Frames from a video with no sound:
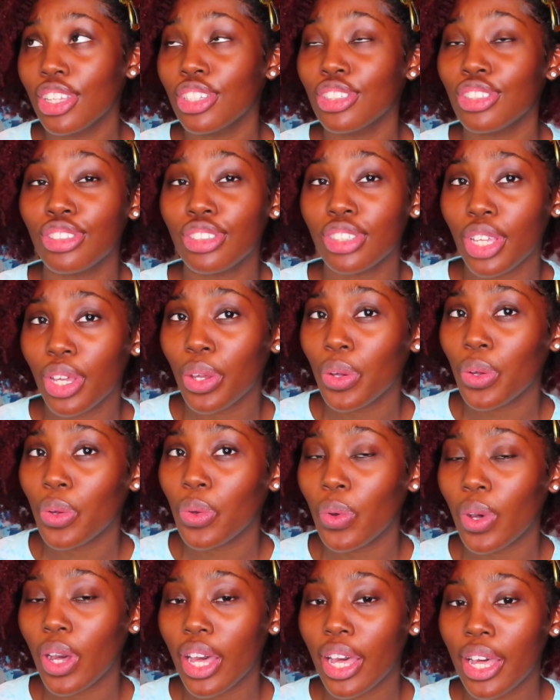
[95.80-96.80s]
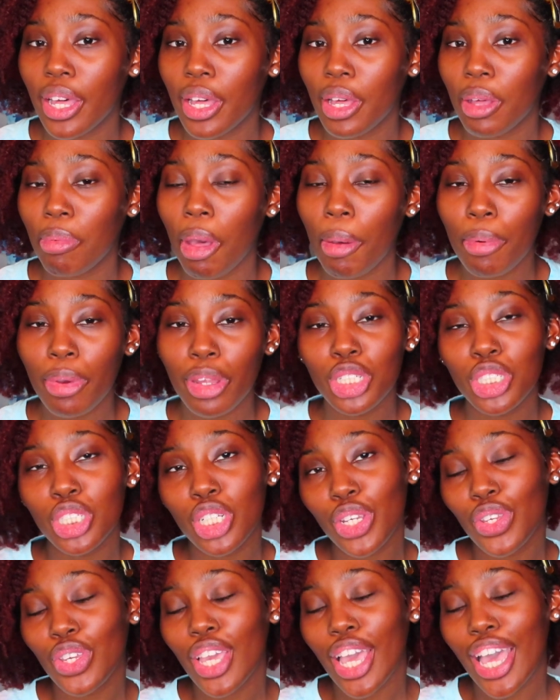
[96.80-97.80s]
So I'm going to
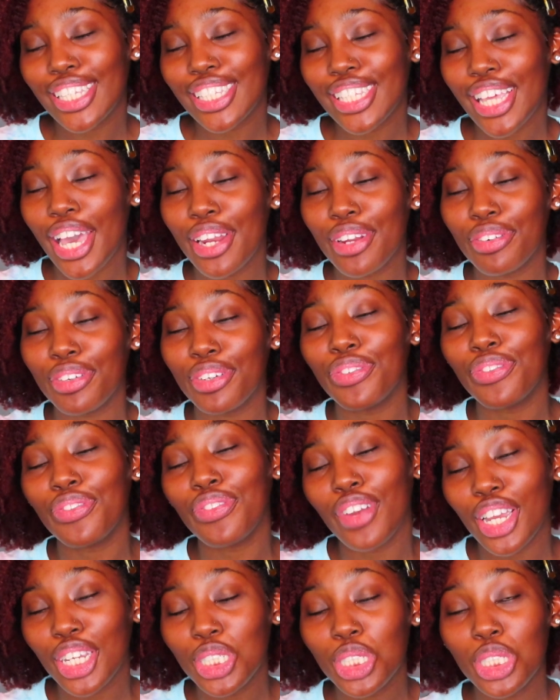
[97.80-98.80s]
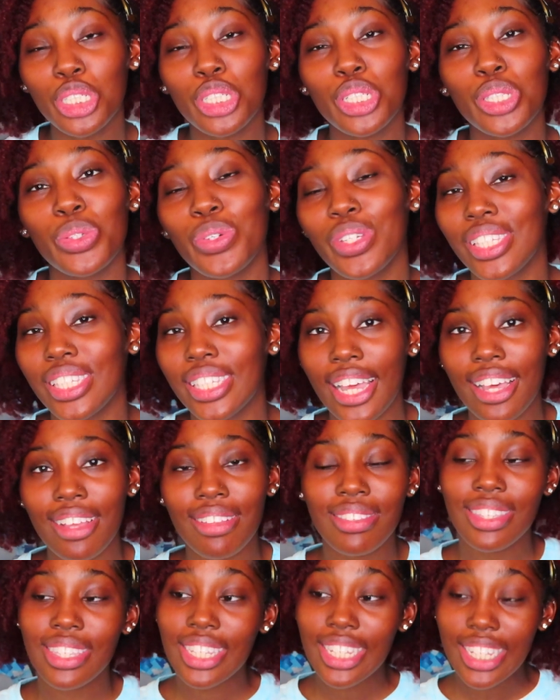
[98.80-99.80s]
show you guys how to refresh your twist
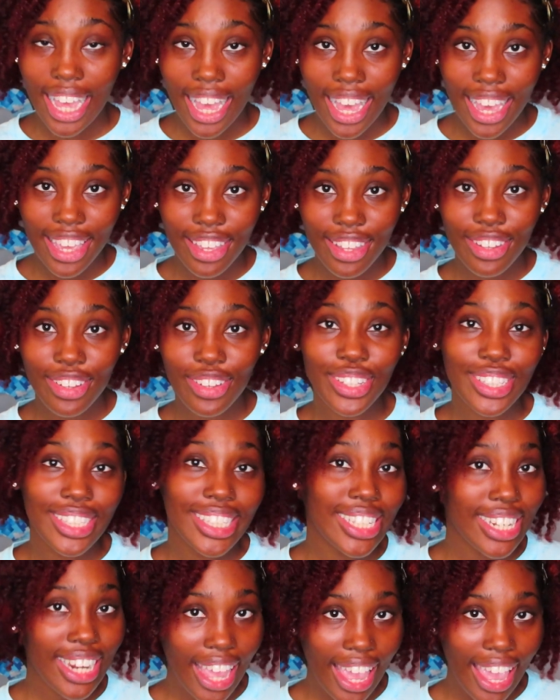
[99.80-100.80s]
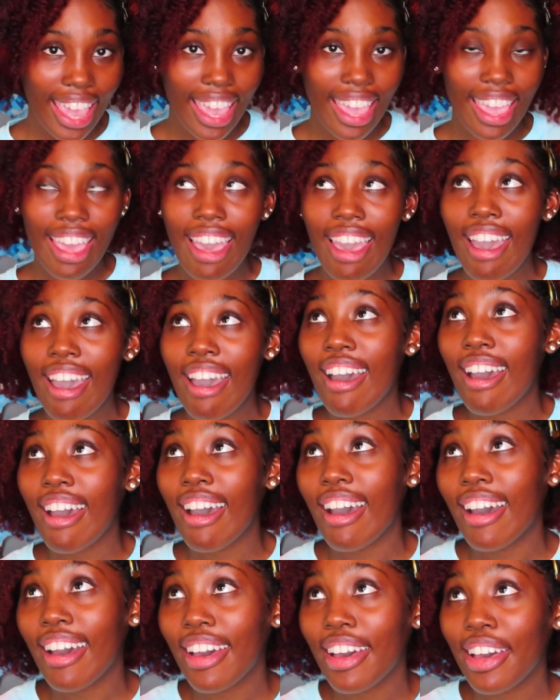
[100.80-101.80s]
out style today,
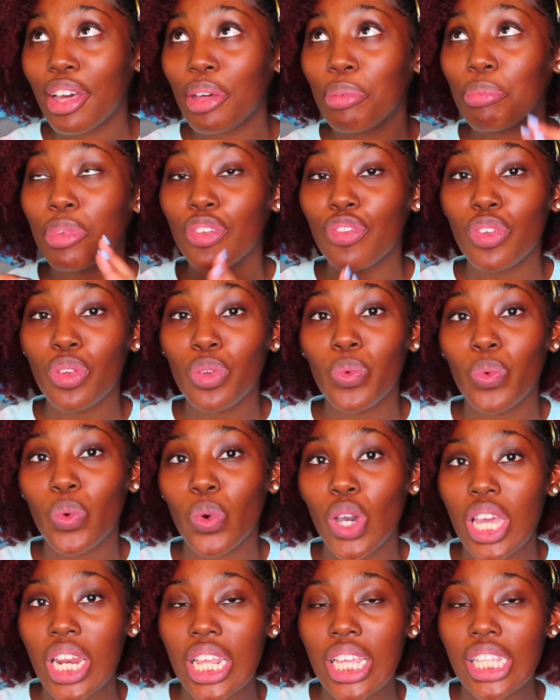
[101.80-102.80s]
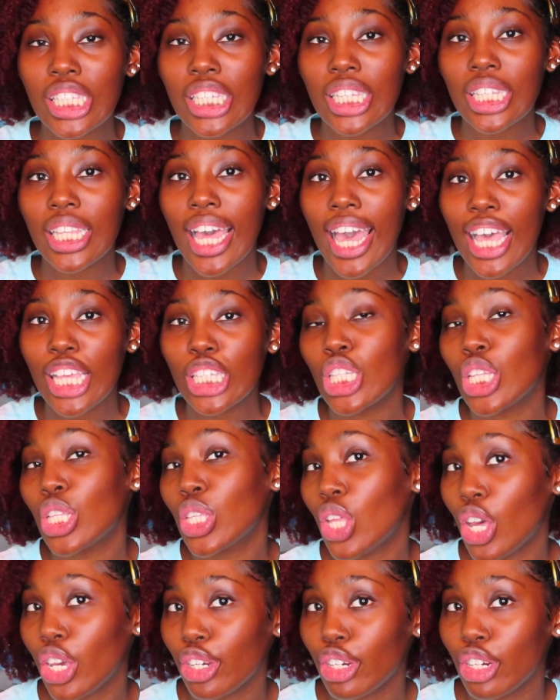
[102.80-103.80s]
if you want it to last
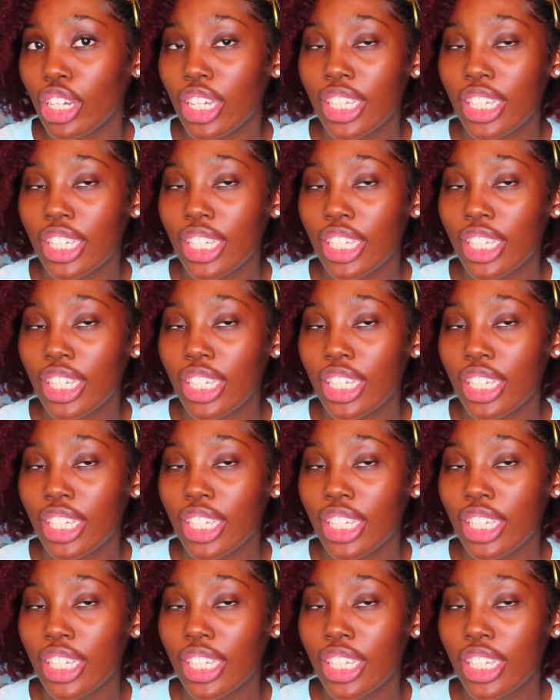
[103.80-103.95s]
longer.